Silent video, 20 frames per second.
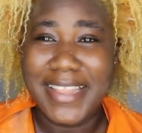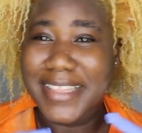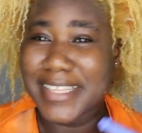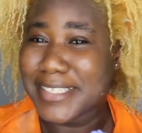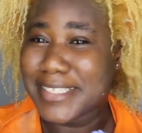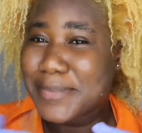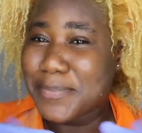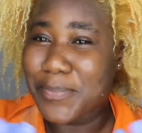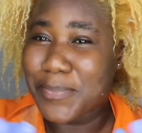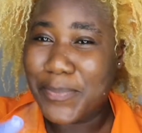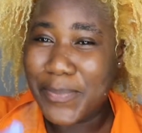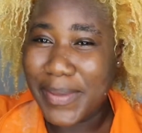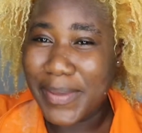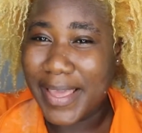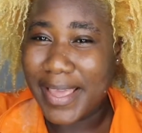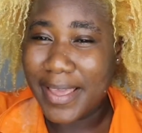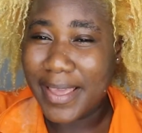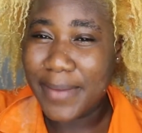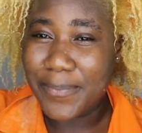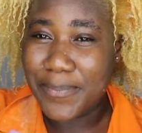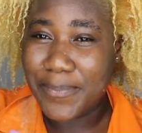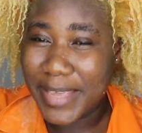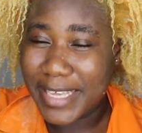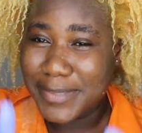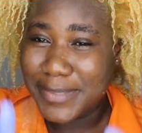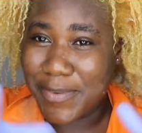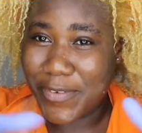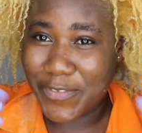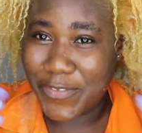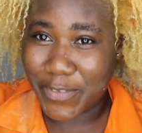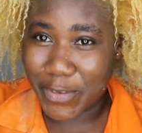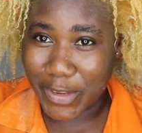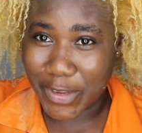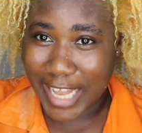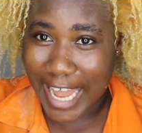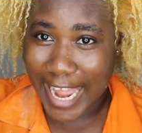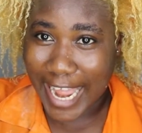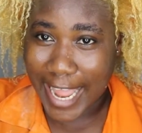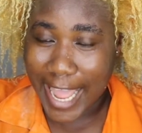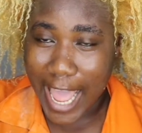this makes me feel
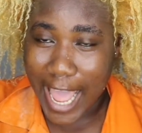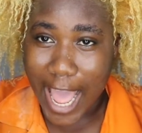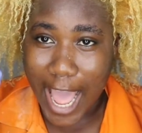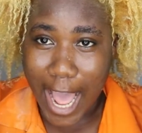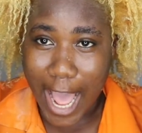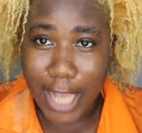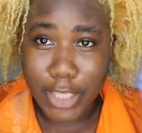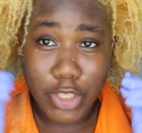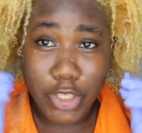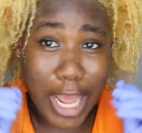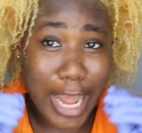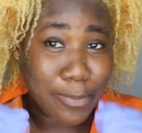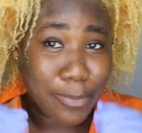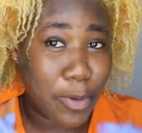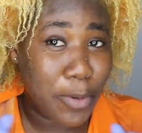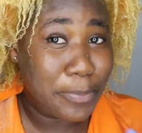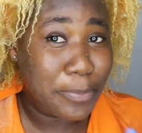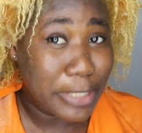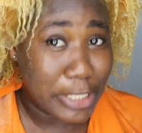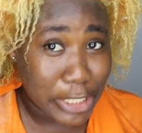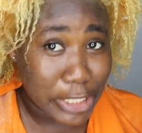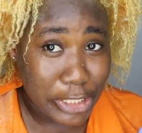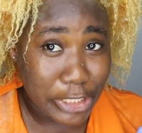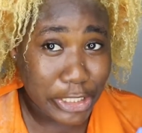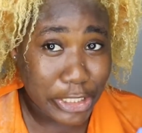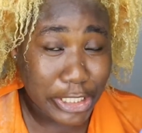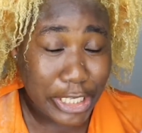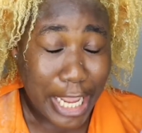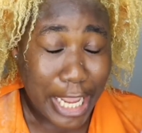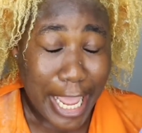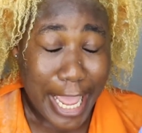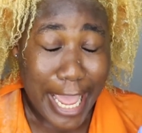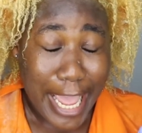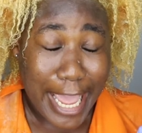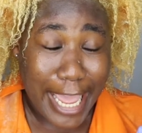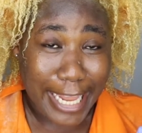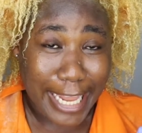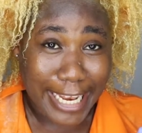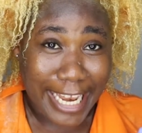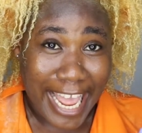like I should add more bleach
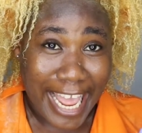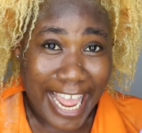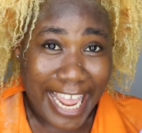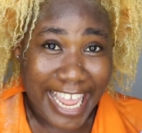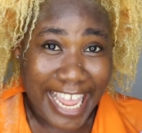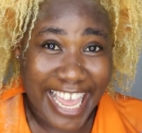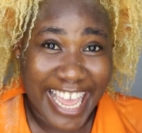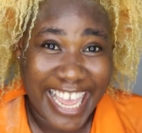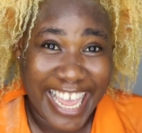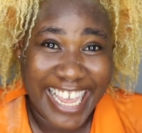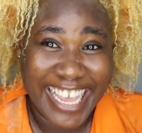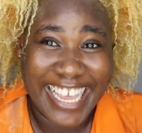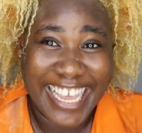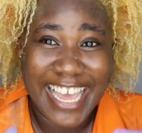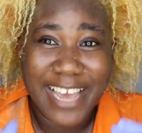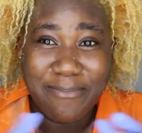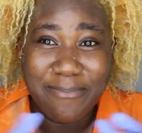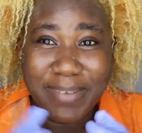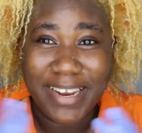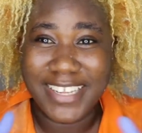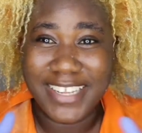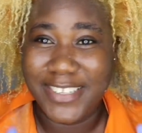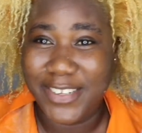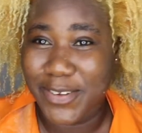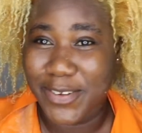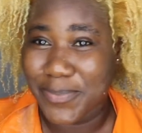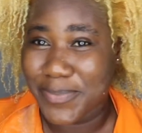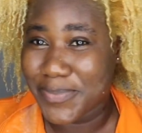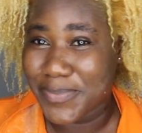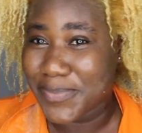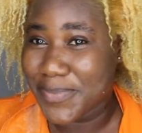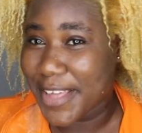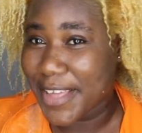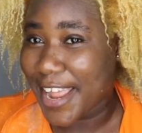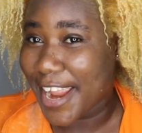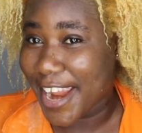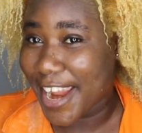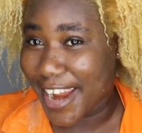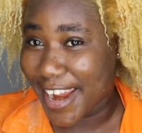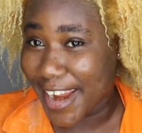and like get platinum
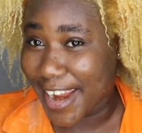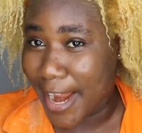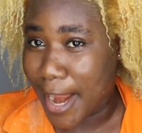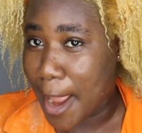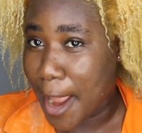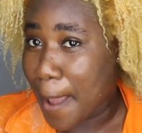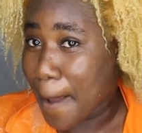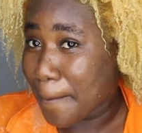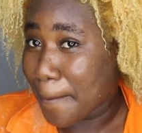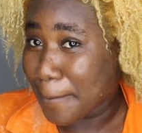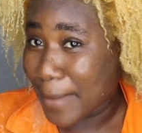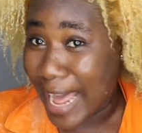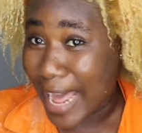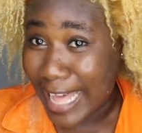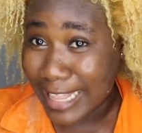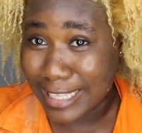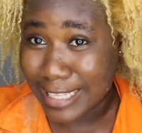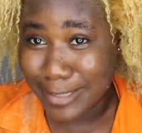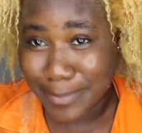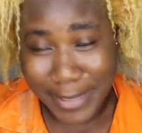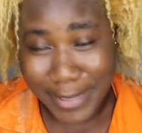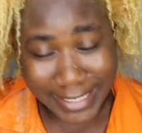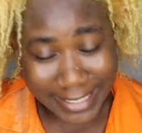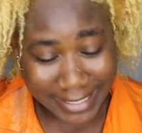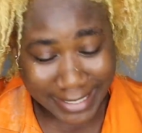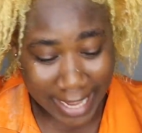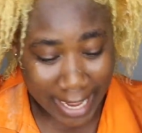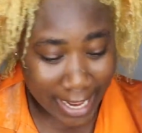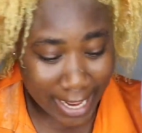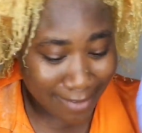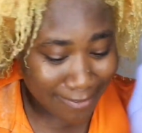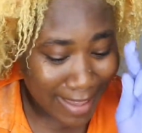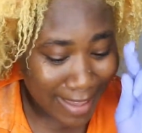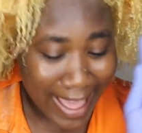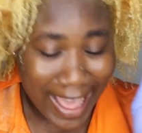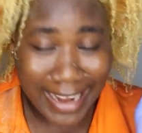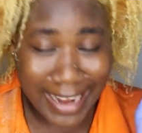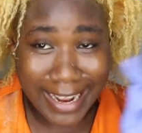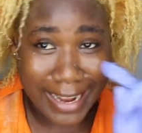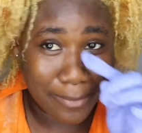hair, but at this point in time, if I
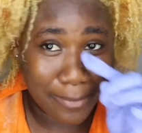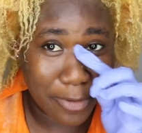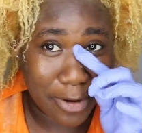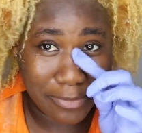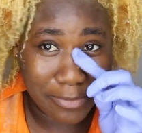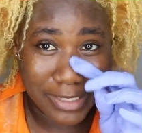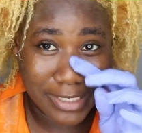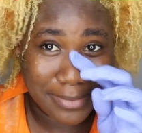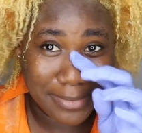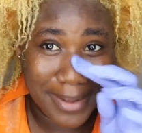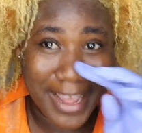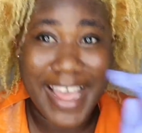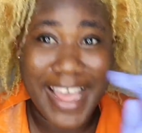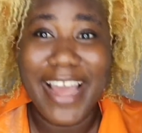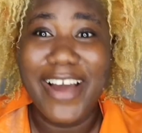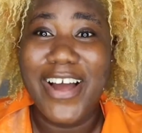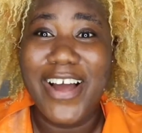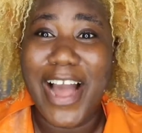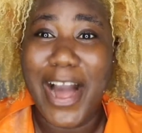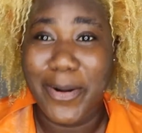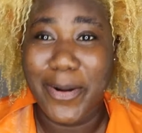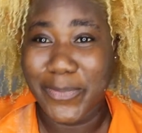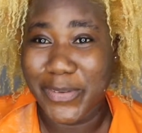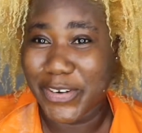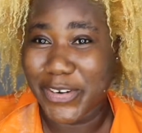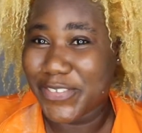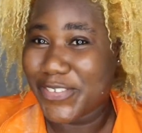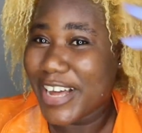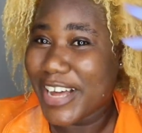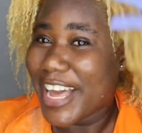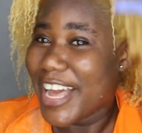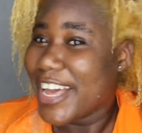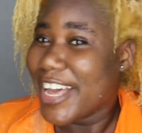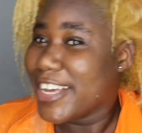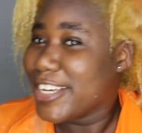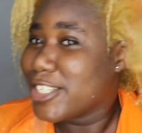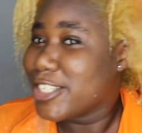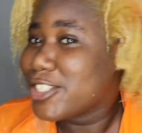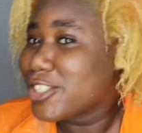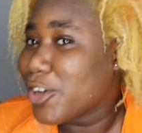add any more bleach, my hair will come off.
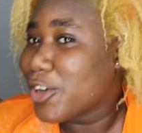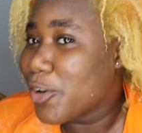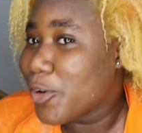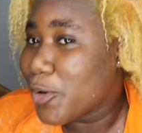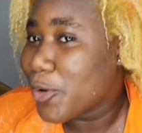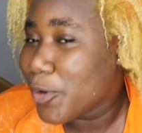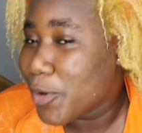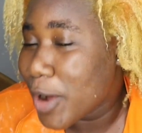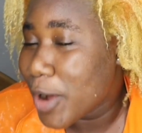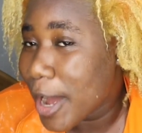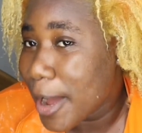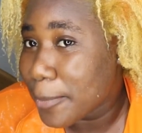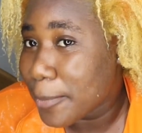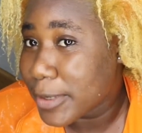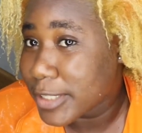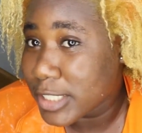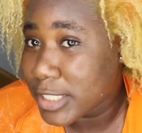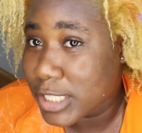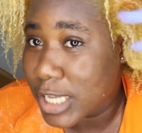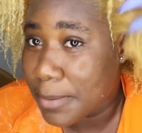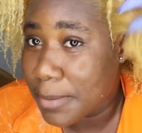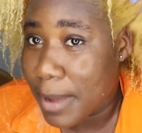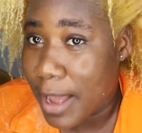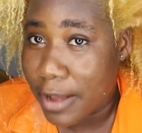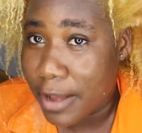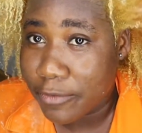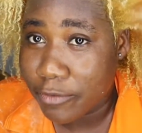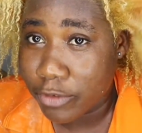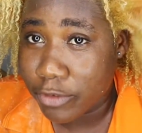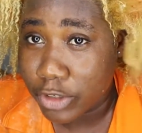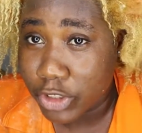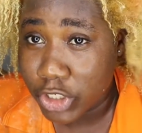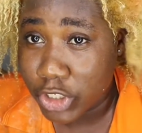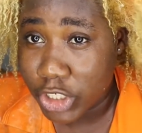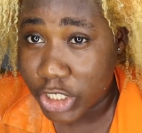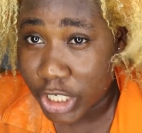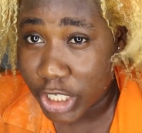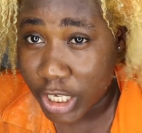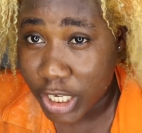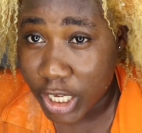So I'm going to take my
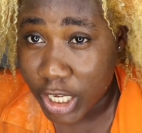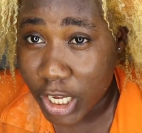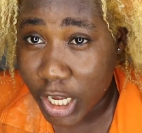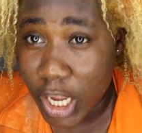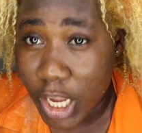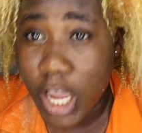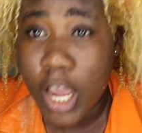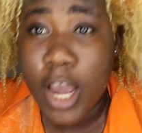Aphogee